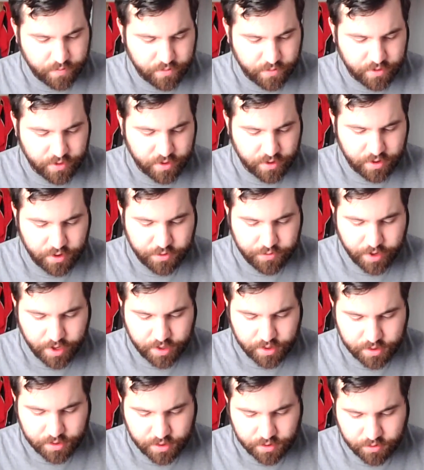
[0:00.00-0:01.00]
The New
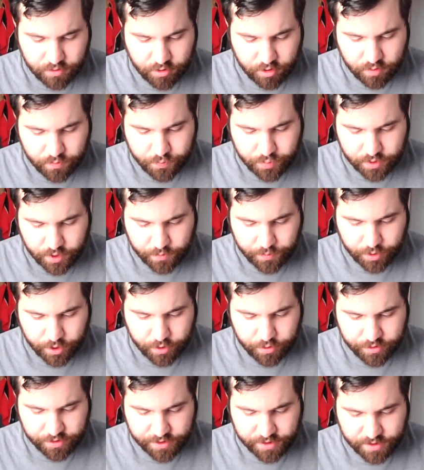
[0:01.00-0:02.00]
England group
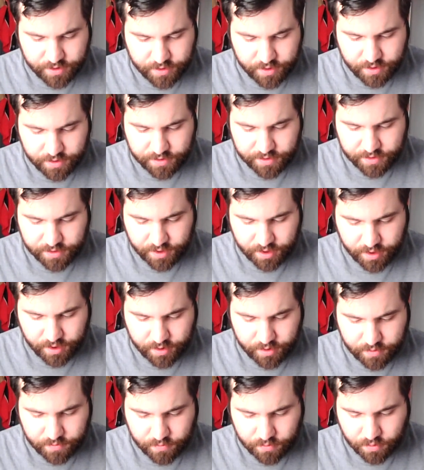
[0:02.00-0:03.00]
opposed this,
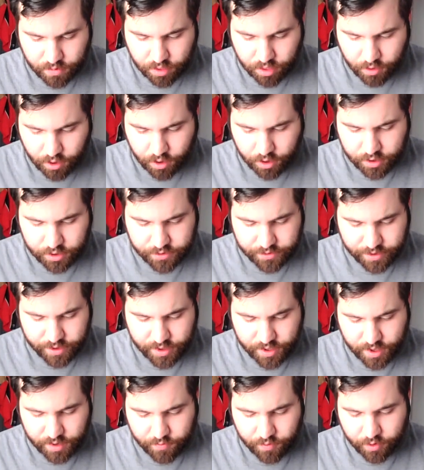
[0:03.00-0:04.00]
arguing
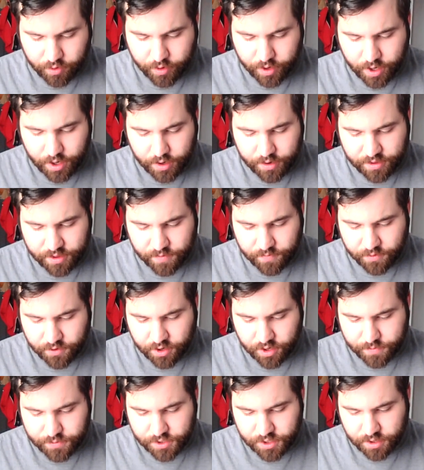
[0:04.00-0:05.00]
that requiring
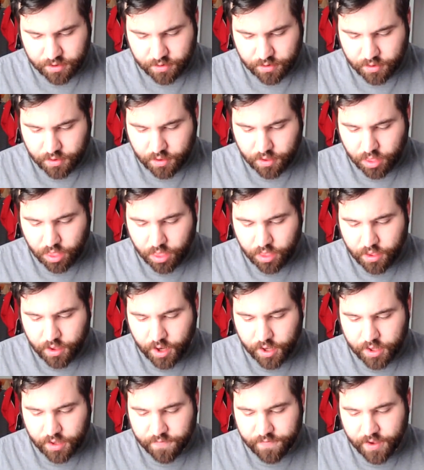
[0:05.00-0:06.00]
subscription
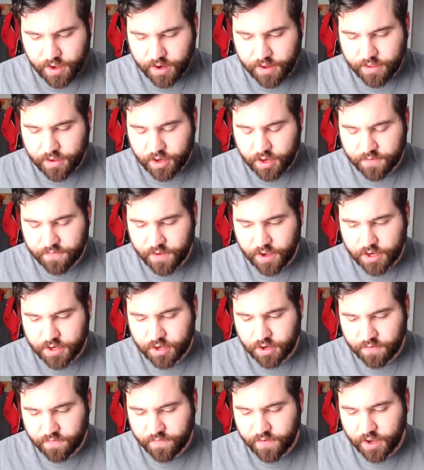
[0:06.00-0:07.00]
elevated the
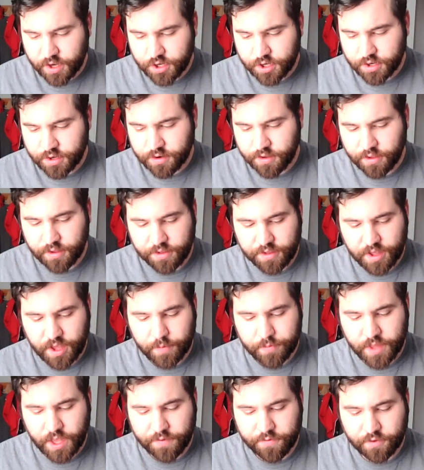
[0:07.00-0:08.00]
confession to the same
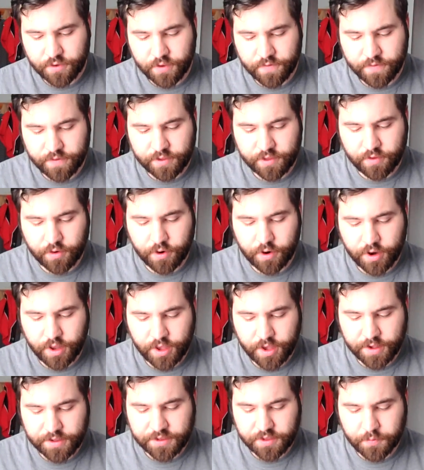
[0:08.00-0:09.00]
level of authority
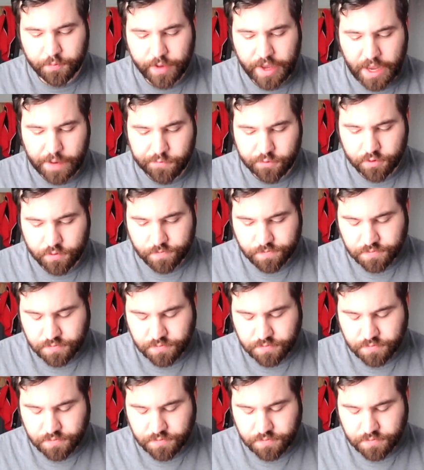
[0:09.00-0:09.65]
as the Bible.